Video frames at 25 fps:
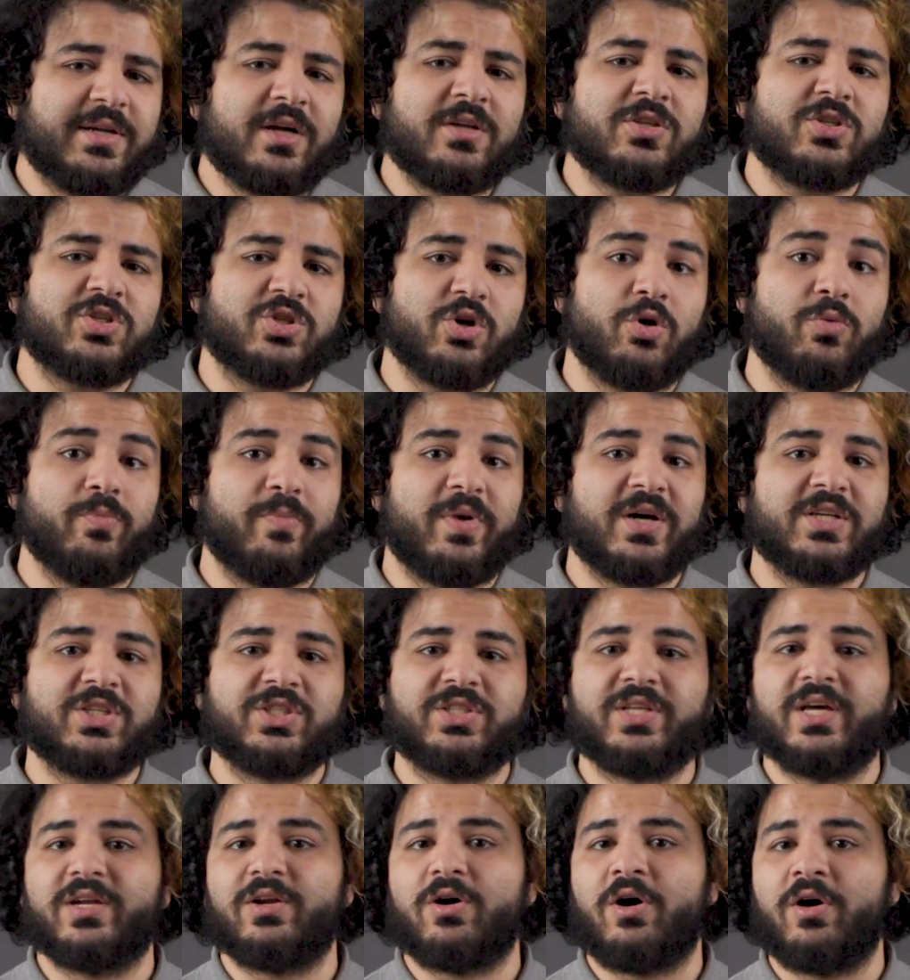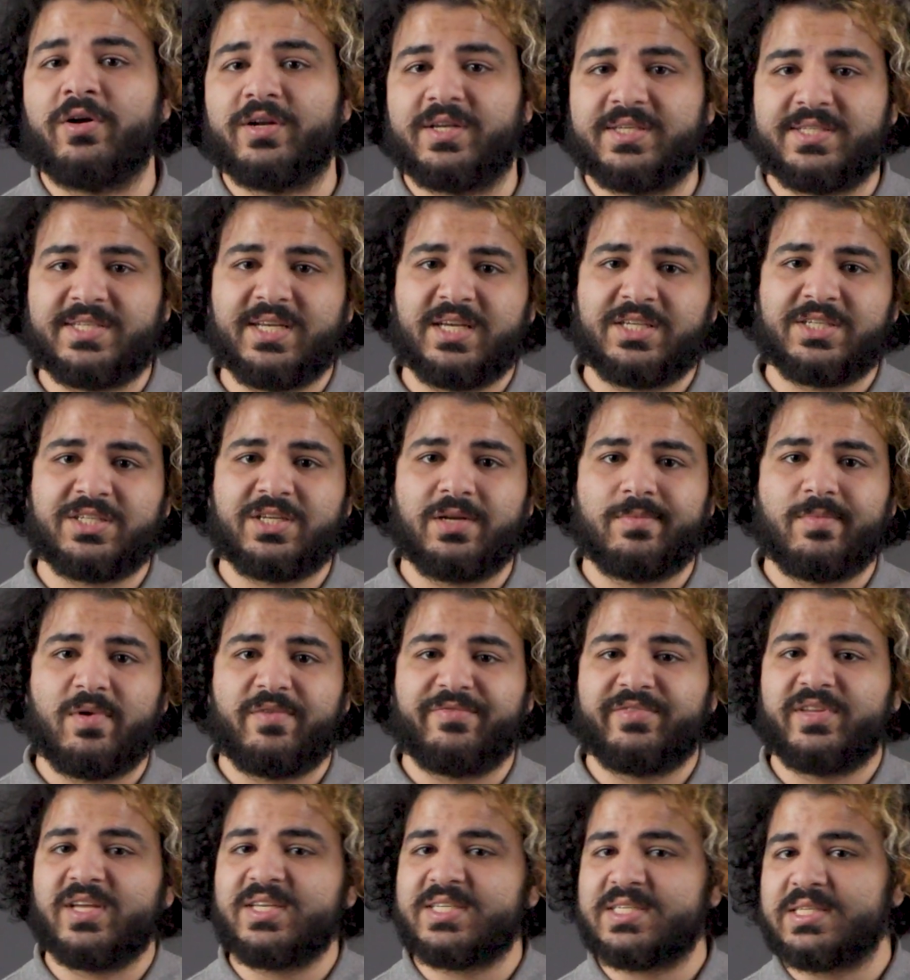not so much that on a system
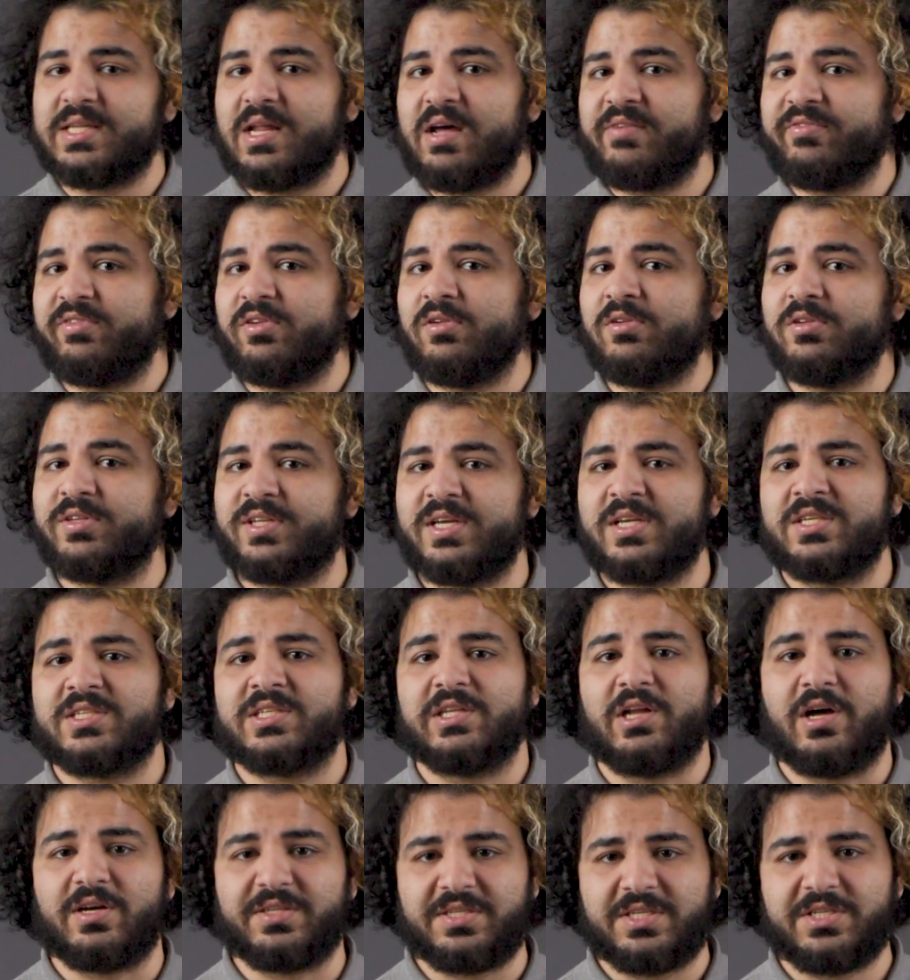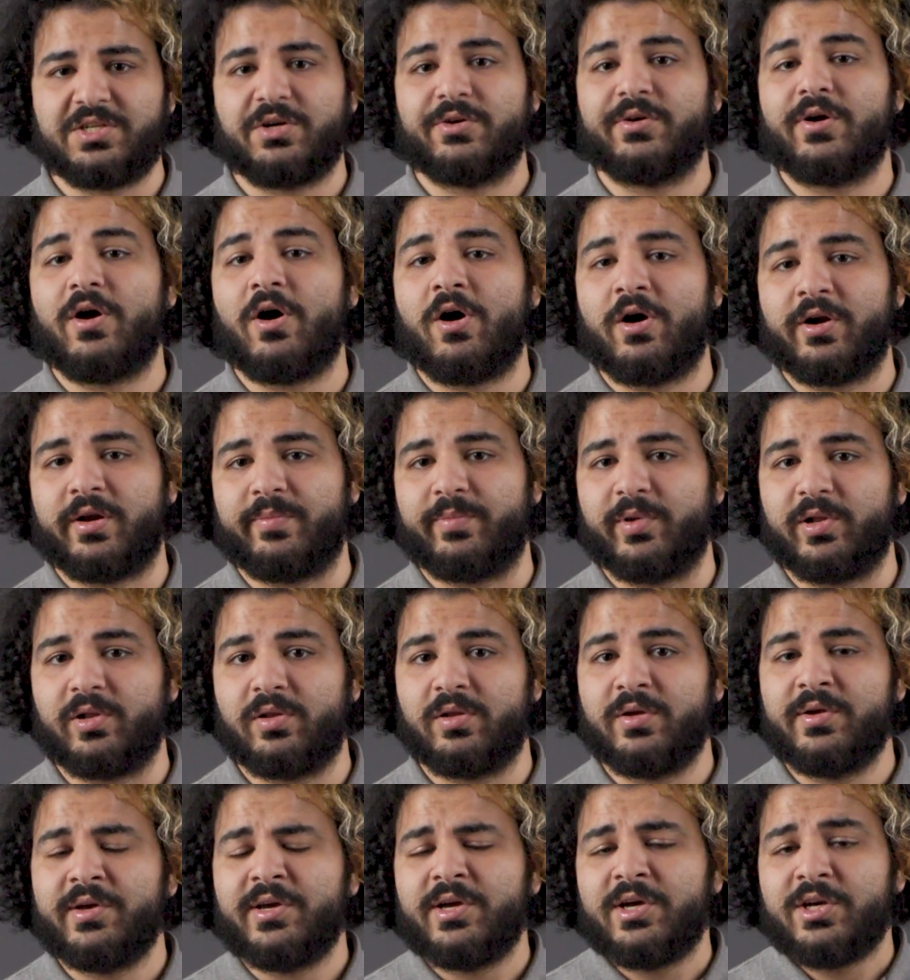of this level these losses are
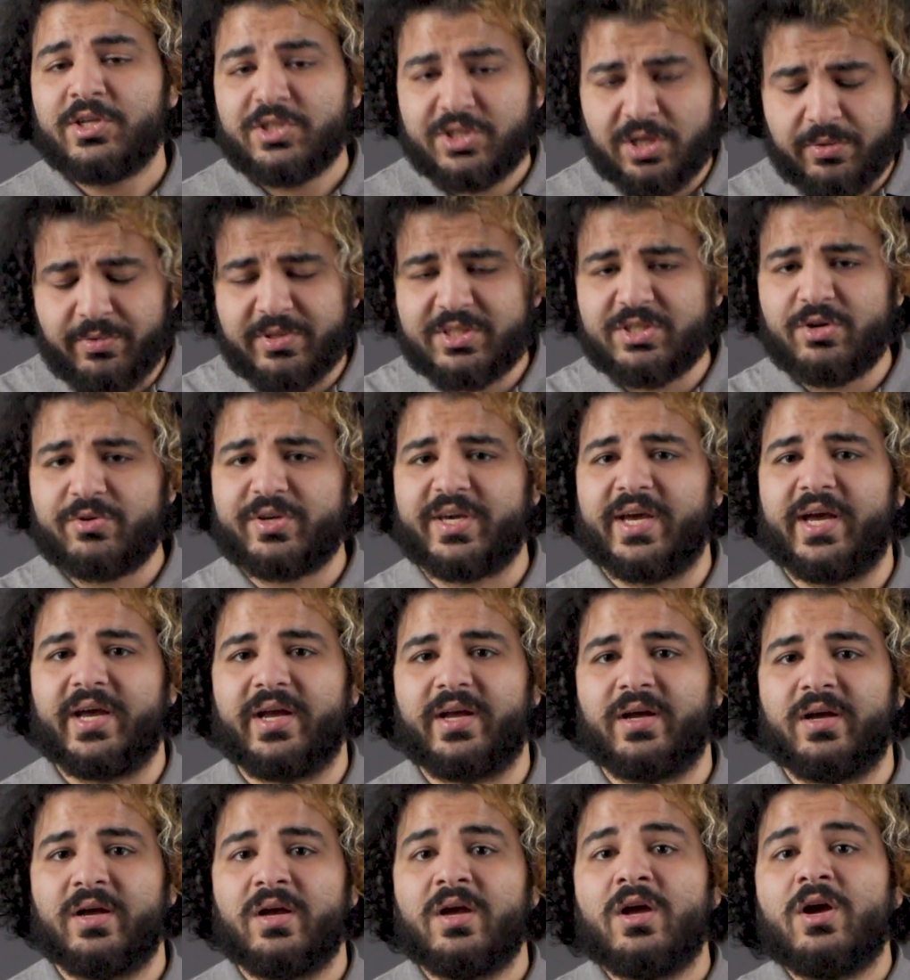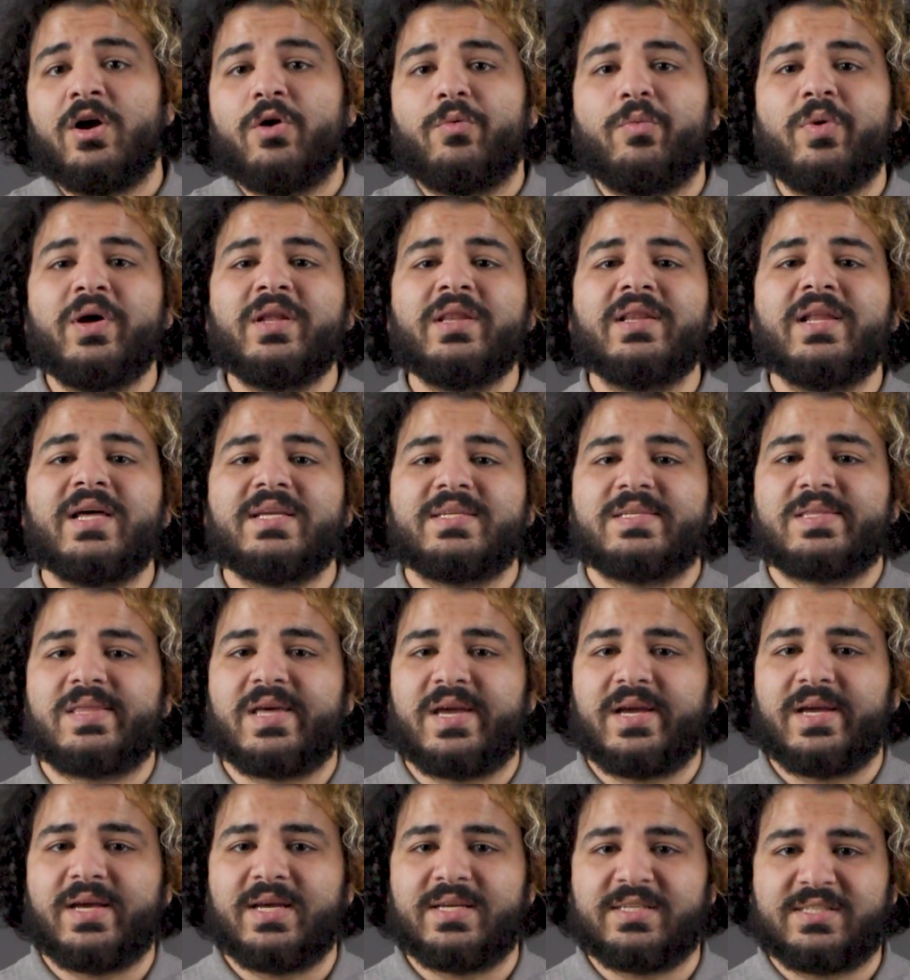audible, so it's okay. One last
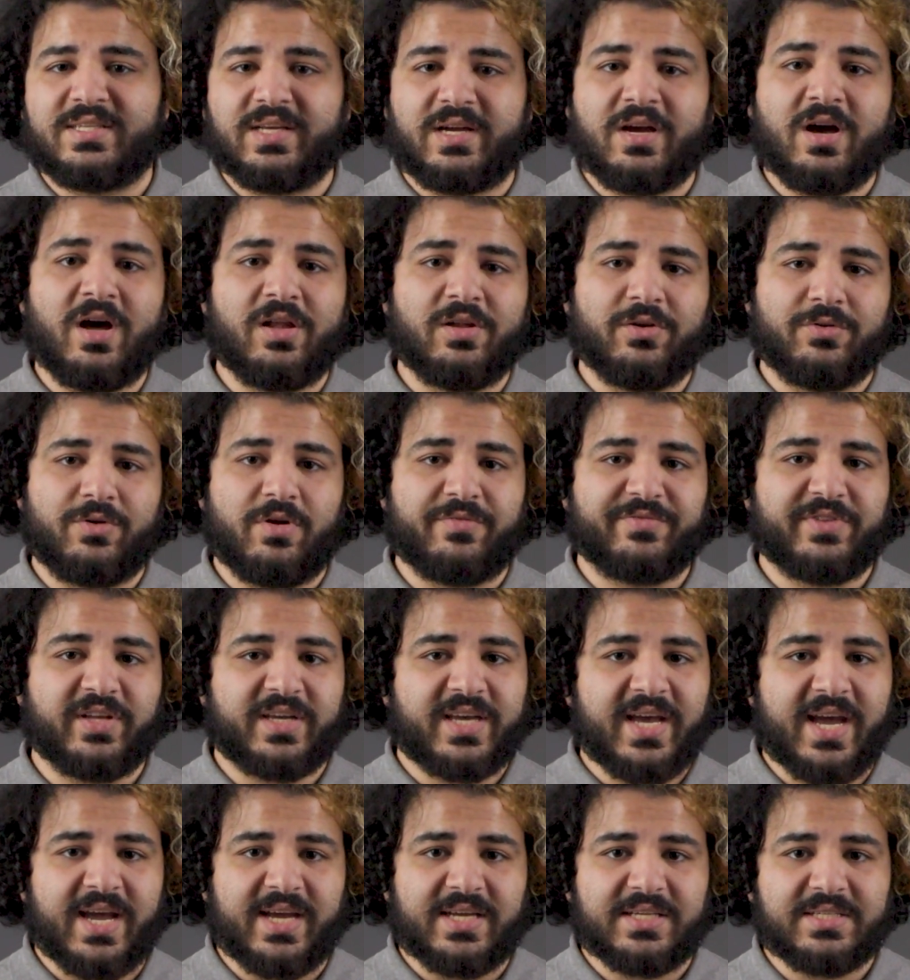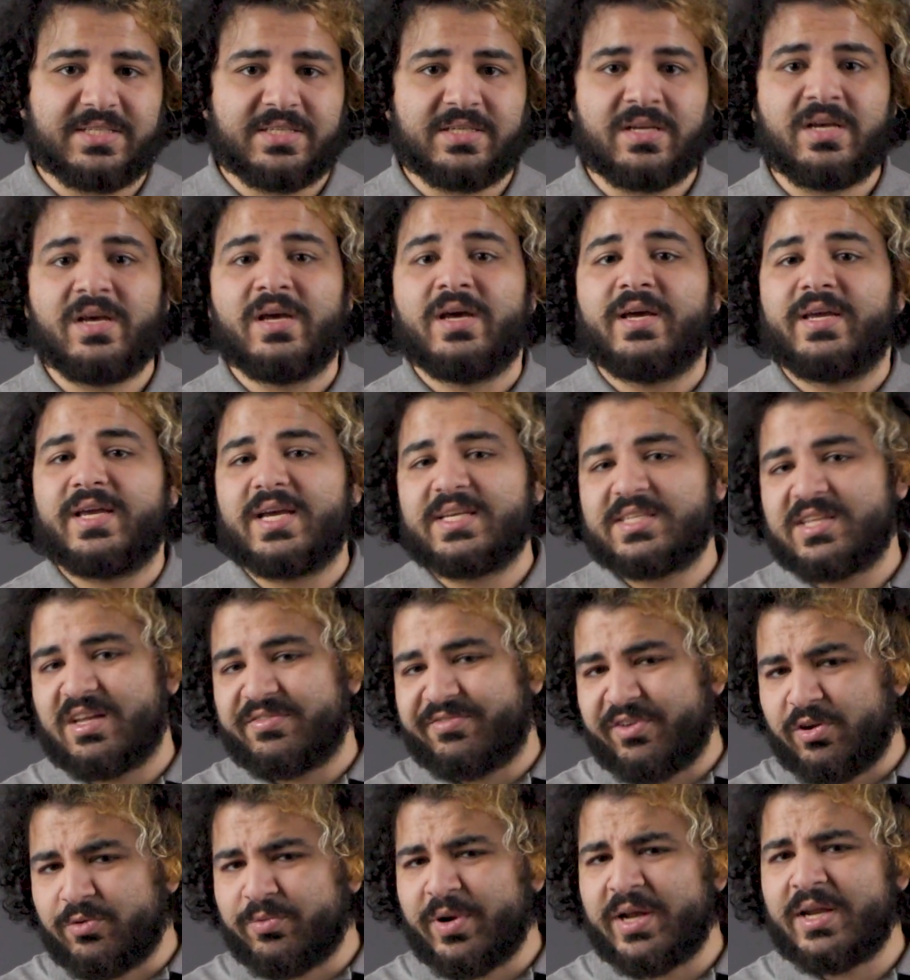thing is the color of the case. Yes,
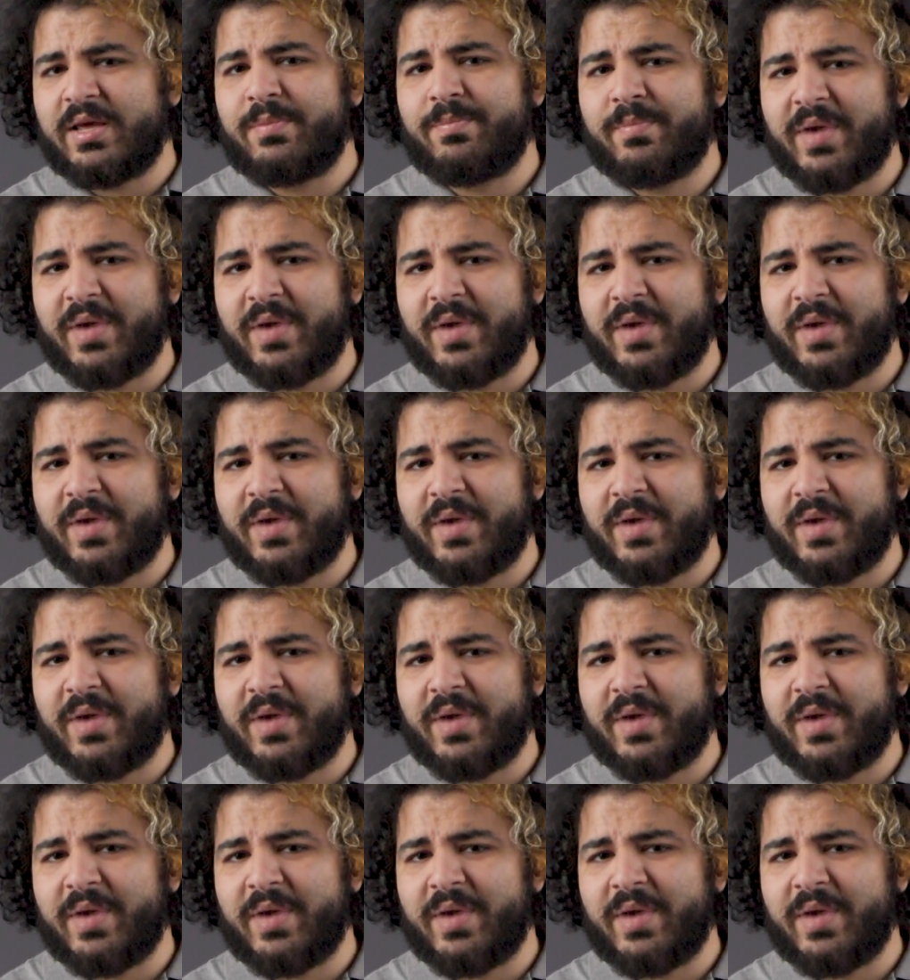I've already